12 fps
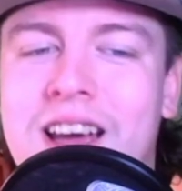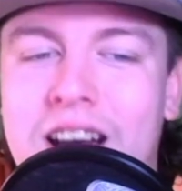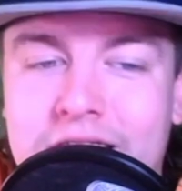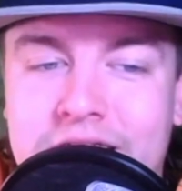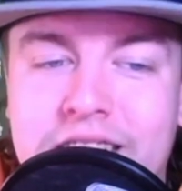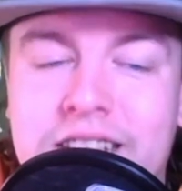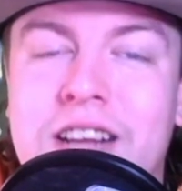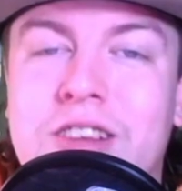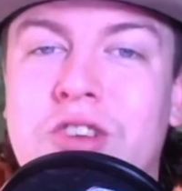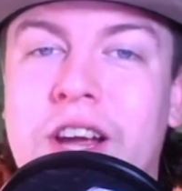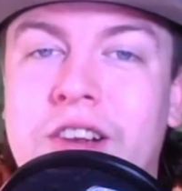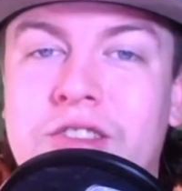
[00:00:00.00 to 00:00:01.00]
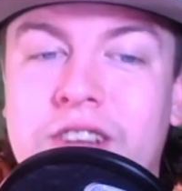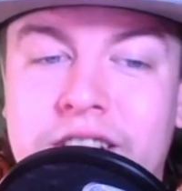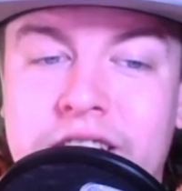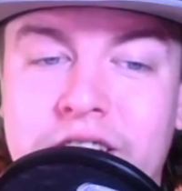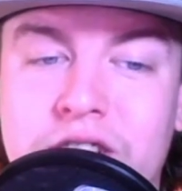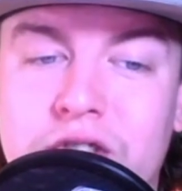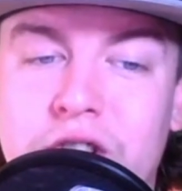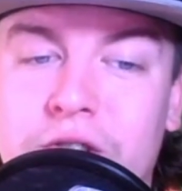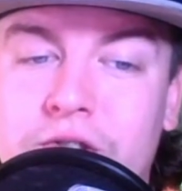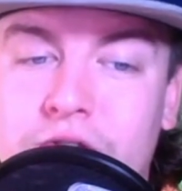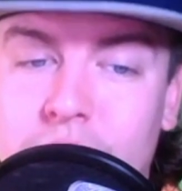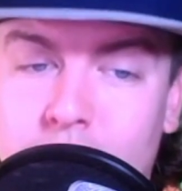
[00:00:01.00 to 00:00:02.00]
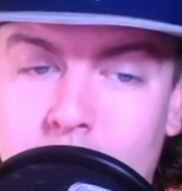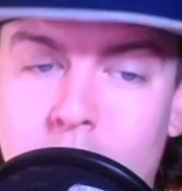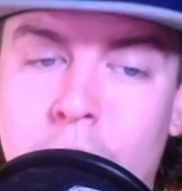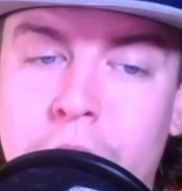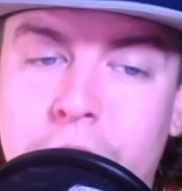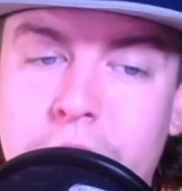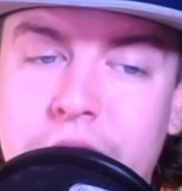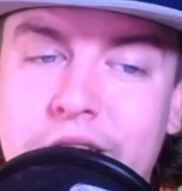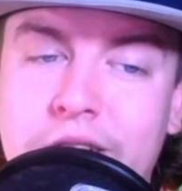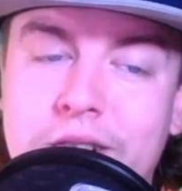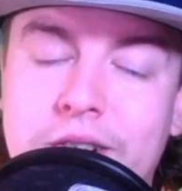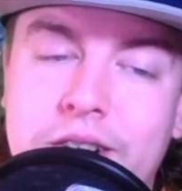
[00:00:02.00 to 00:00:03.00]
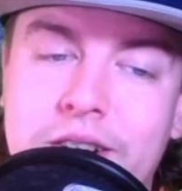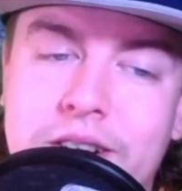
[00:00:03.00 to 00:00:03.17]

I think that changes. I think the Chargers go over here.